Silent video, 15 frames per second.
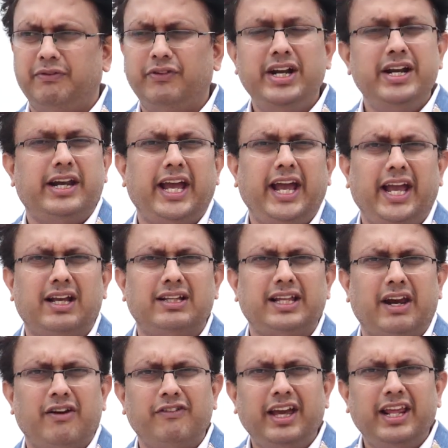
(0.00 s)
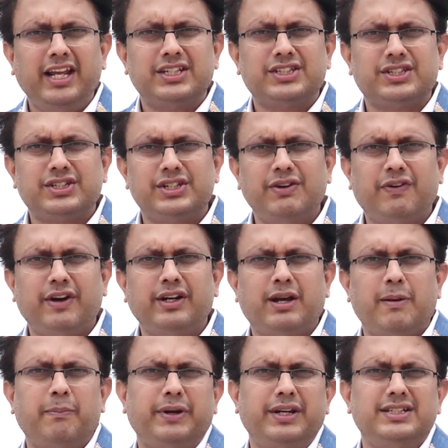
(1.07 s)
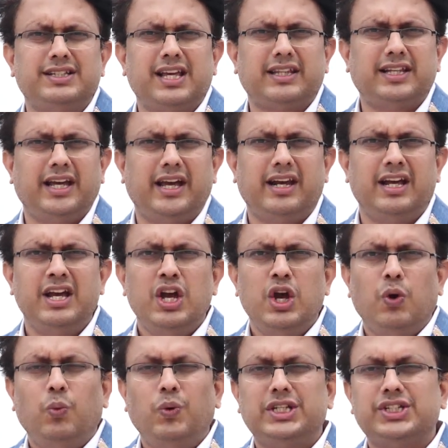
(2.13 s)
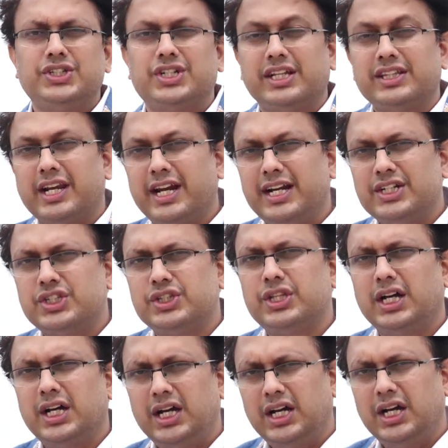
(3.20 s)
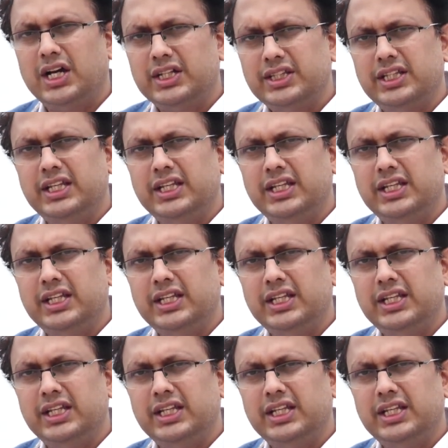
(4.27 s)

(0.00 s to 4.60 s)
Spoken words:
WindTech. There are various different companies are there which generates the